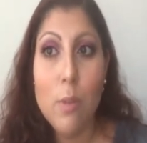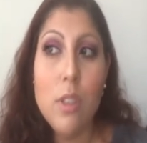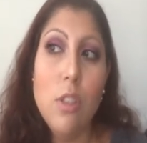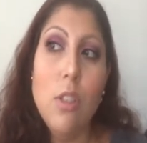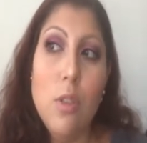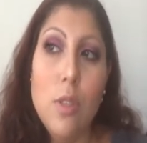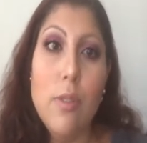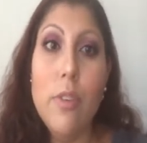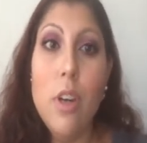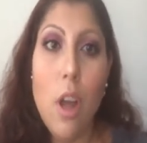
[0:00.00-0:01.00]
I went to 2
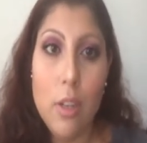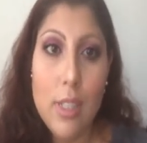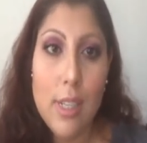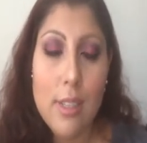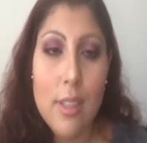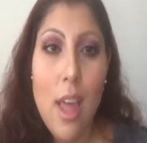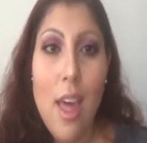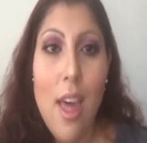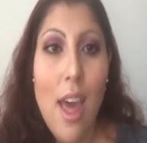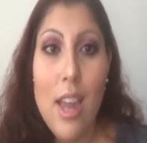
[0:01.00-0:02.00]
different Ultas,
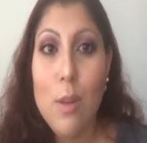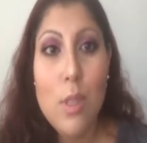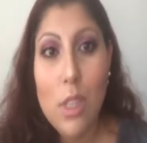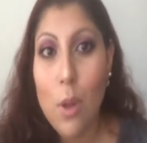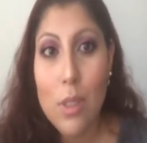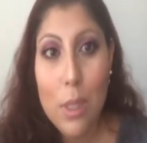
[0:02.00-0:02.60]
and it was